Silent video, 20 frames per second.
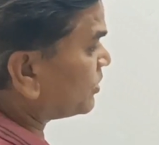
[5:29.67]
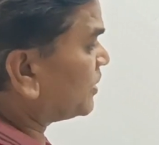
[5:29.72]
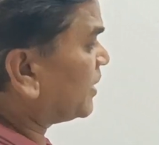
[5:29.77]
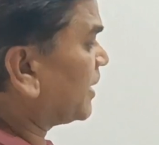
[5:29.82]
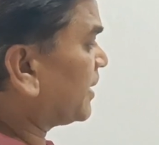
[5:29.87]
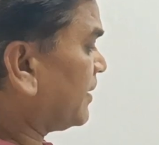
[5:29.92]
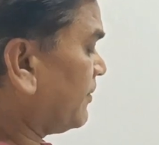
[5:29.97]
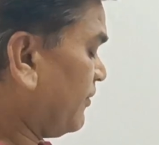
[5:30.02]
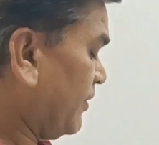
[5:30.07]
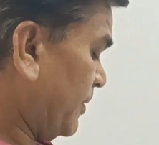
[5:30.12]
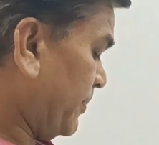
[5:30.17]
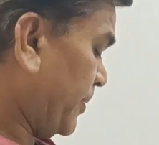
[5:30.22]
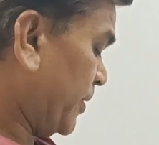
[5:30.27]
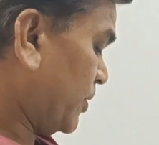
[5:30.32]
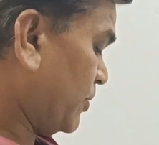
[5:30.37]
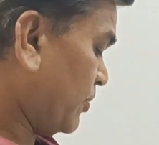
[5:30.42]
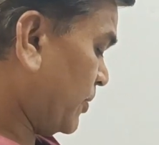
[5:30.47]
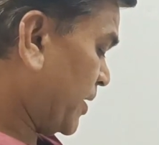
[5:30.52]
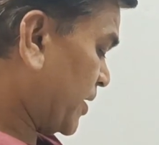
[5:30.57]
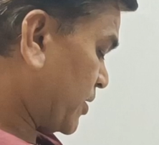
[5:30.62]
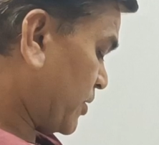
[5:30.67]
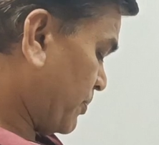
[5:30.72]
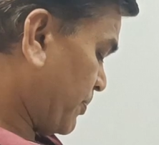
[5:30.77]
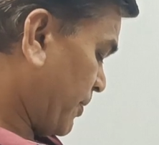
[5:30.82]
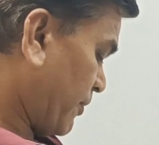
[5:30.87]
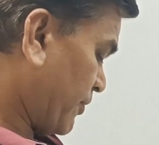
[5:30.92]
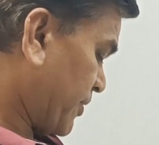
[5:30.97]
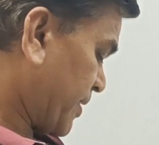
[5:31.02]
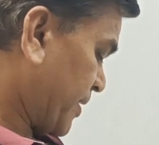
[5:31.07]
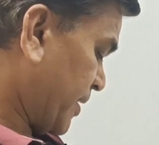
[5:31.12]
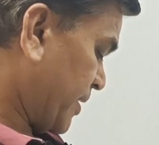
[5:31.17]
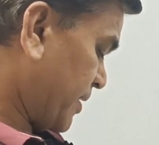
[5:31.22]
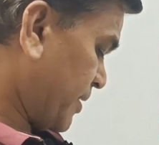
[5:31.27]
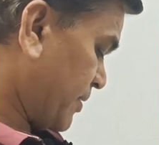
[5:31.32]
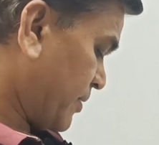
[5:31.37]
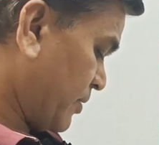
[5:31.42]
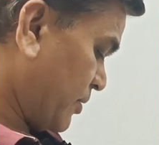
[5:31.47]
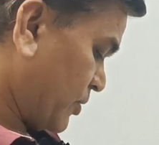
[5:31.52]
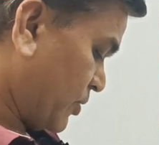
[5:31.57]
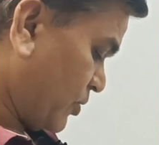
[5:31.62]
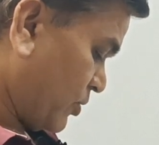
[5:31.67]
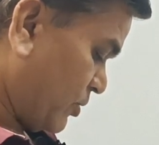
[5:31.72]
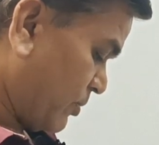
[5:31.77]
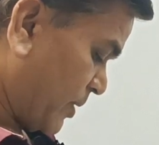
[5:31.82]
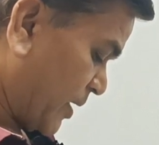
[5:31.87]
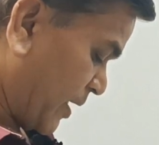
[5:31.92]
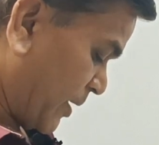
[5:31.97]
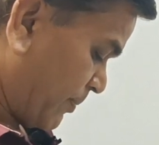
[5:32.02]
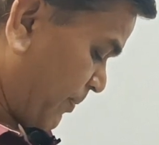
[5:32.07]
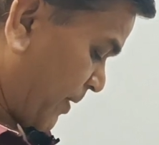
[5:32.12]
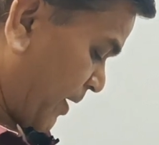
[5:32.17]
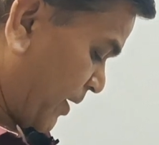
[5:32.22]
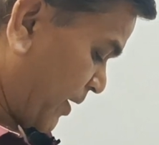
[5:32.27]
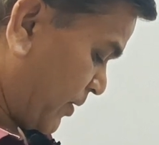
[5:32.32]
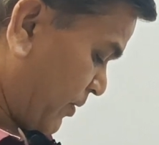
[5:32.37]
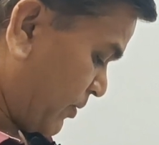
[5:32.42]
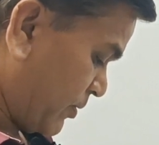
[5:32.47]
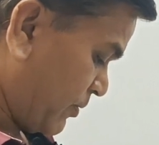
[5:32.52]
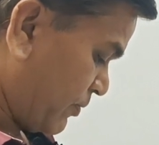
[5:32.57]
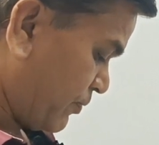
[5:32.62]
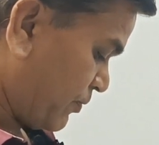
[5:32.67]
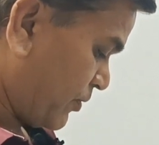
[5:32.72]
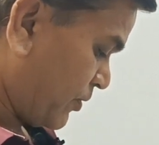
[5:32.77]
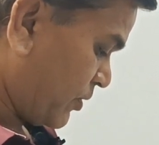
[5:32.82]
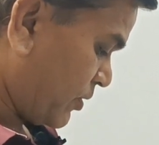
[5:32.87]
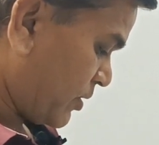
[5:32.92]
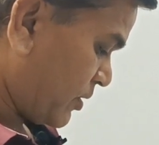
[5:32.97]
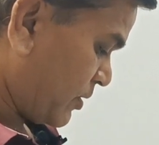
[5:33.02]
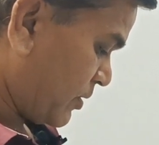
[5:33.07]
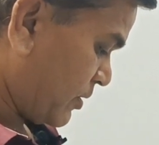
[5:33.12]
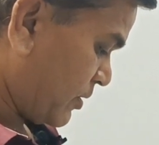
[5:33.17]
that will be 2 raised to power 6. So 2 multiply 2, 4.